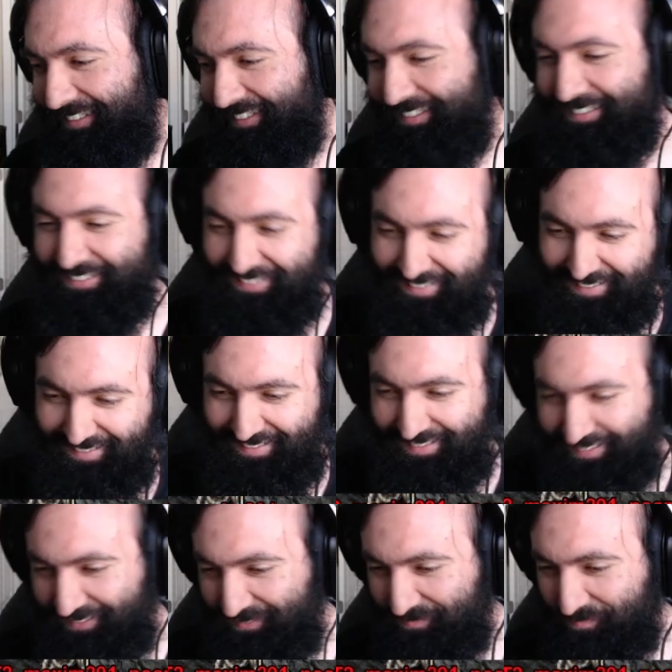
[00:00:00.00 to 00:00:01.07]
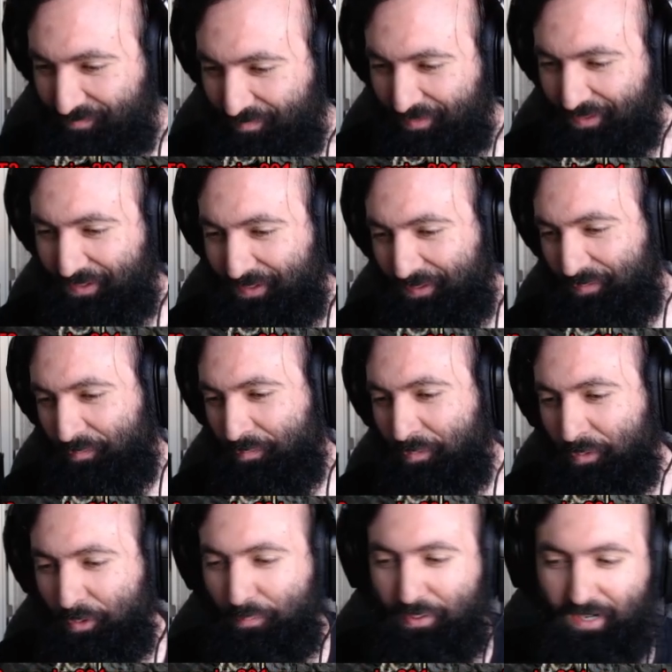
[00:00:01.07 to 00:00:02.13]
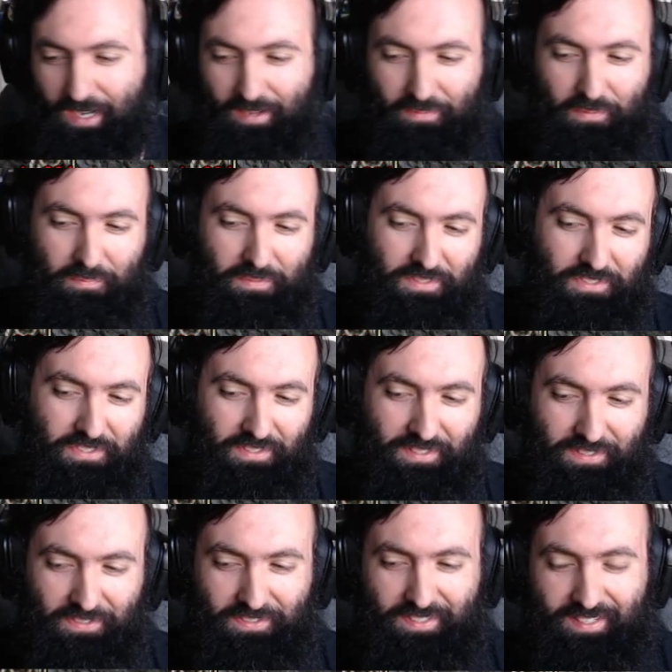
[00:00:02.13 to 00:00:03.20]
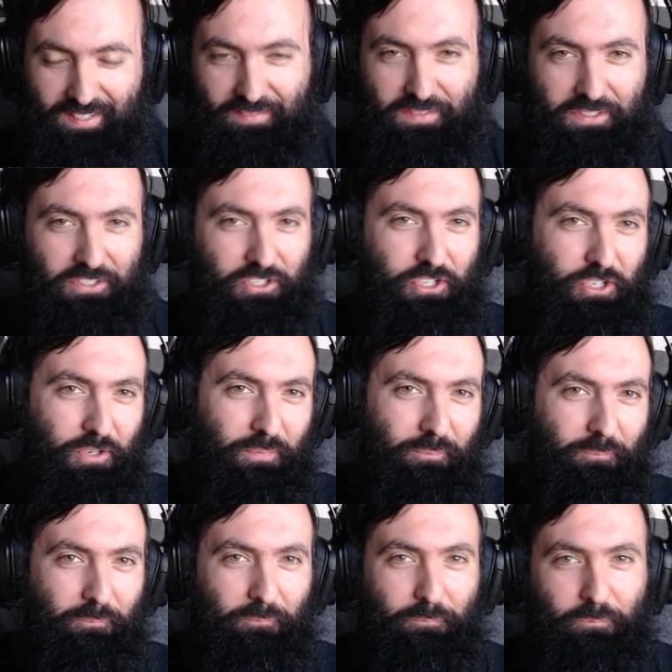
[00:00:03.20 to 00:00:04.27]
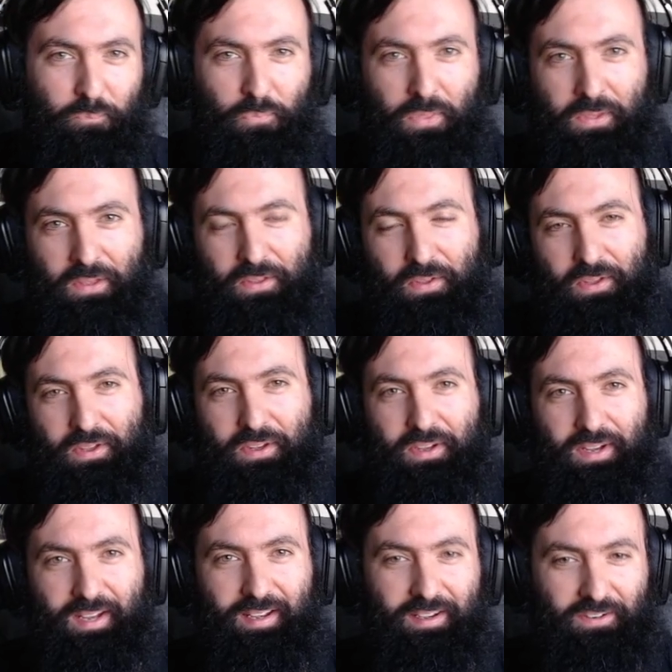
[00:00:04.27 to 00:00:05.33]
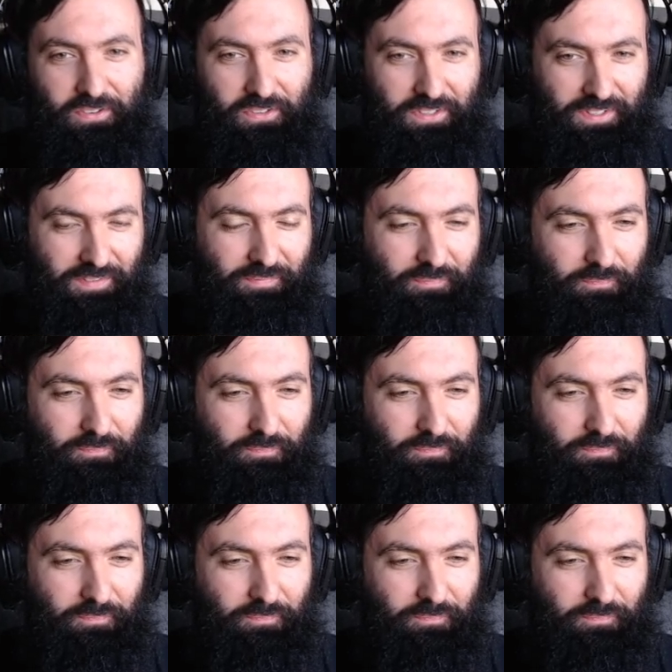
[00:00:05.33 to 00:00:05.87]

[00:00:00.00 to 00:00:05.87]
I swear. The problem is low damage. I agree.